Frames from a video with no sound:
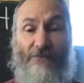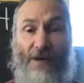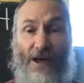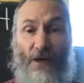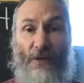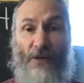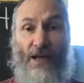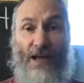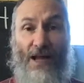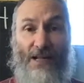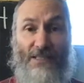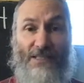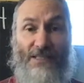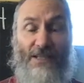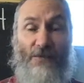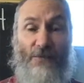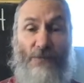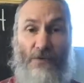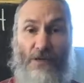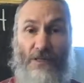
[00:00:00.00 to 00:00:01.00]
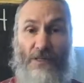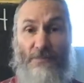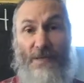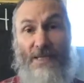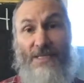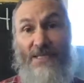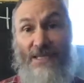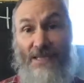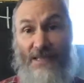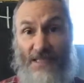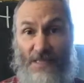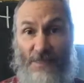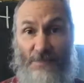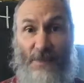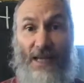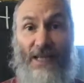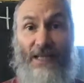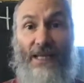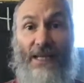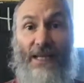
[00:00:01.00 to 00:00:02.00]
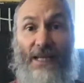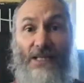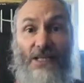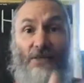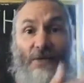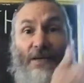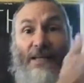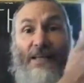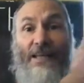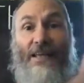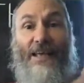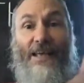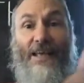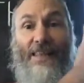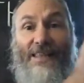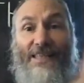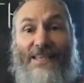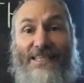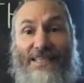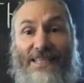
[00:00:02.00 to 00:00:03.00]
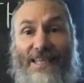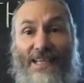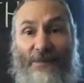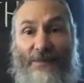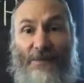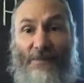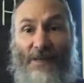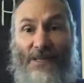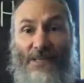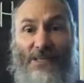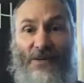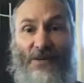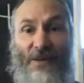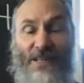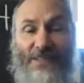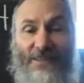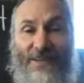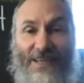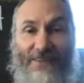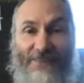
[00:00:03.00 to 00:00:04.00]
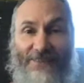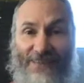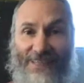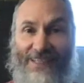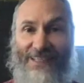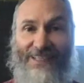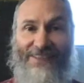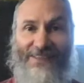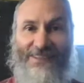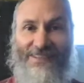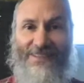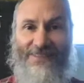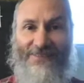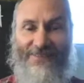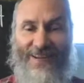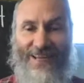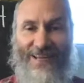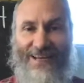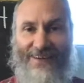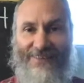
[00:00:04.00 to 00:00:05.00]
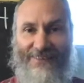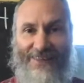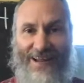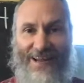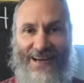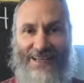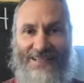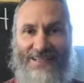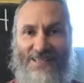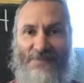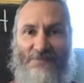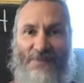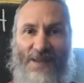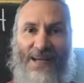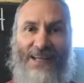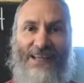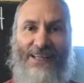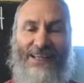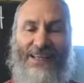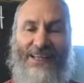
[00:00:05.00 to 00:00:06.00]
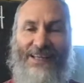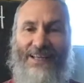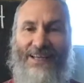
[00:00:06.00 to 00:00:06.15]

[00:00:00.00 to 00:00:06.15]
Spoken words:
vowel, consonant words, basically spelling and doing this thing that we've been doing so you can really learn to read and write and spell